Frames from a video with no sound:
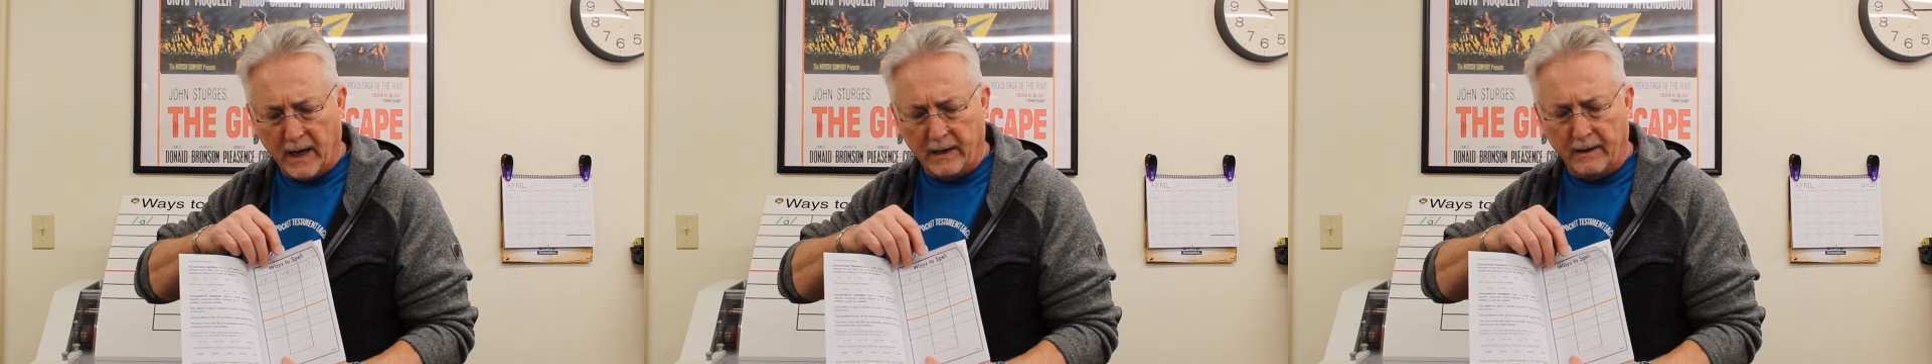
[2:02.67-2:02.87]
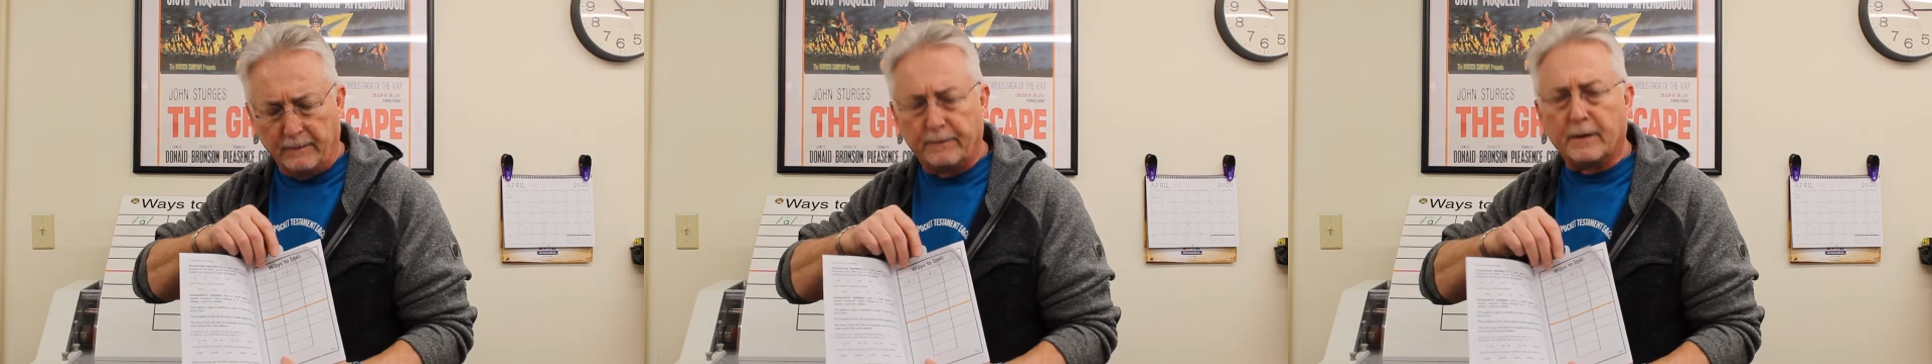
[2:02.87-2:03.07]

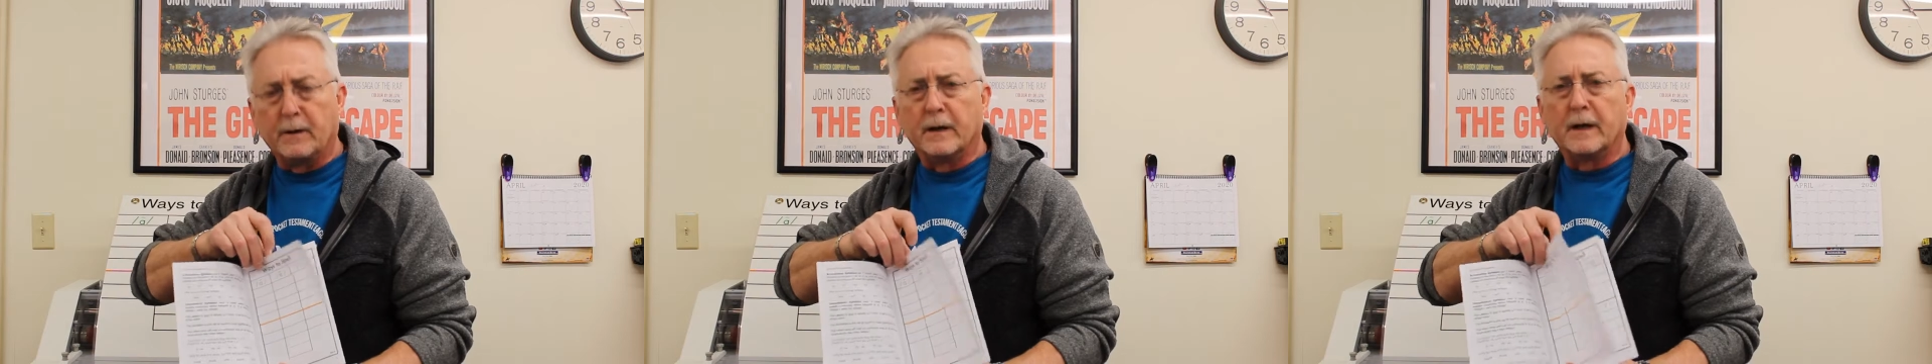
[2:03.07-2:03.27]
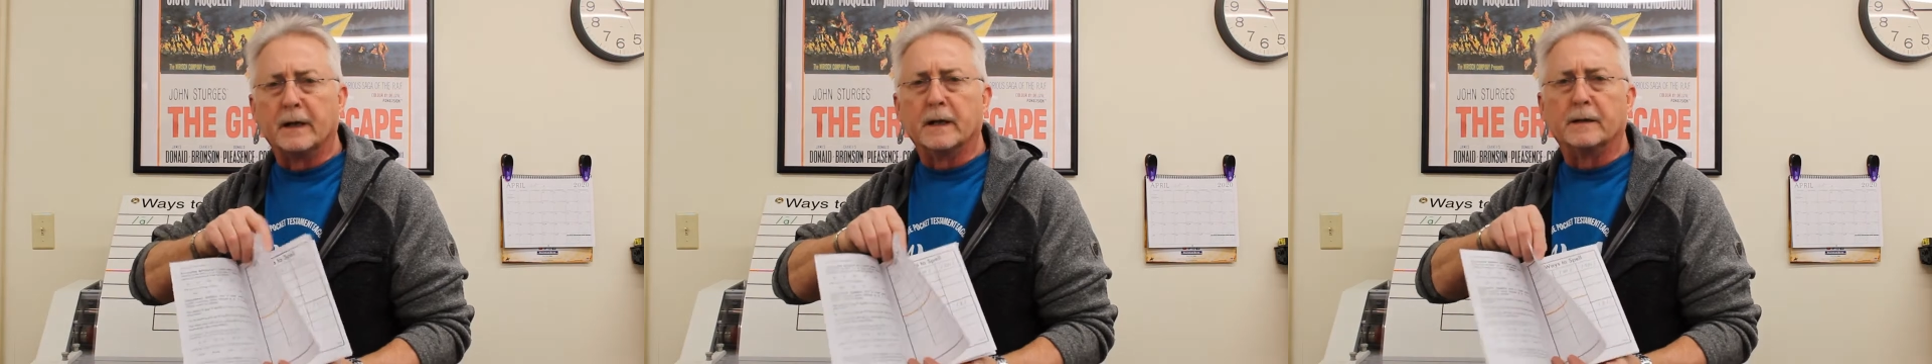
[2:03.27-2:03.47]
and they fill
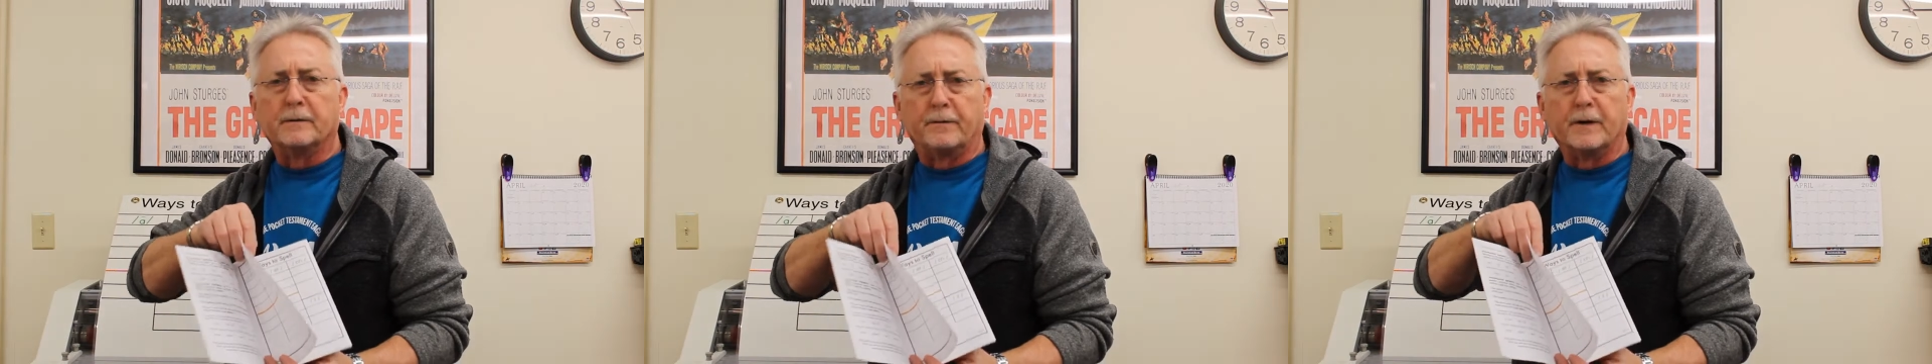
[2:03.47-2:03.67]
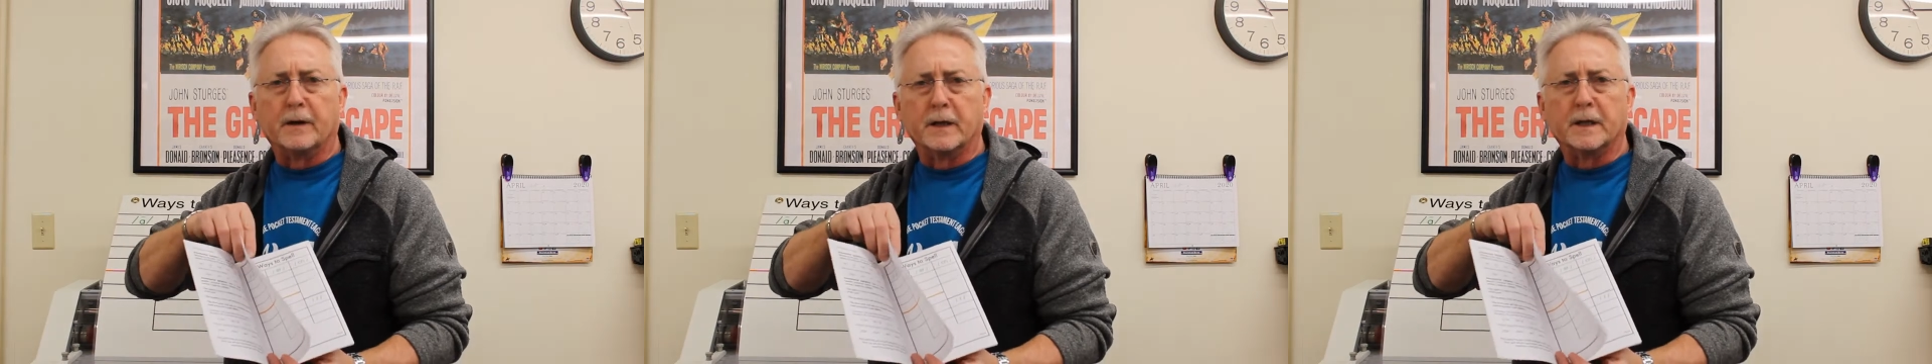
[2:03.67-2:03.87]

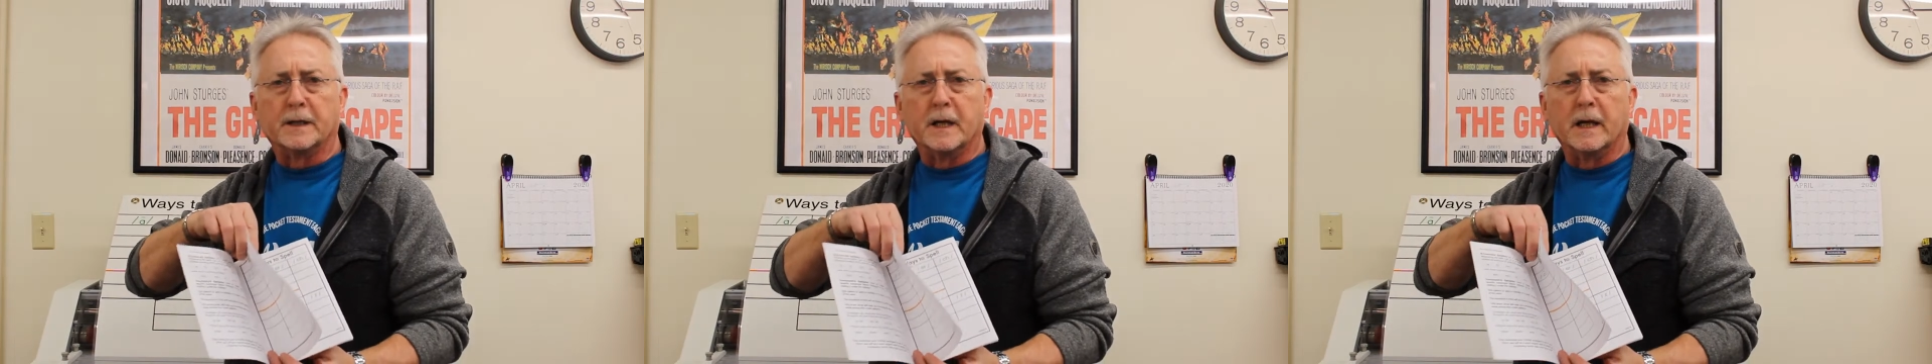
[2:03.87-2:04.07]
these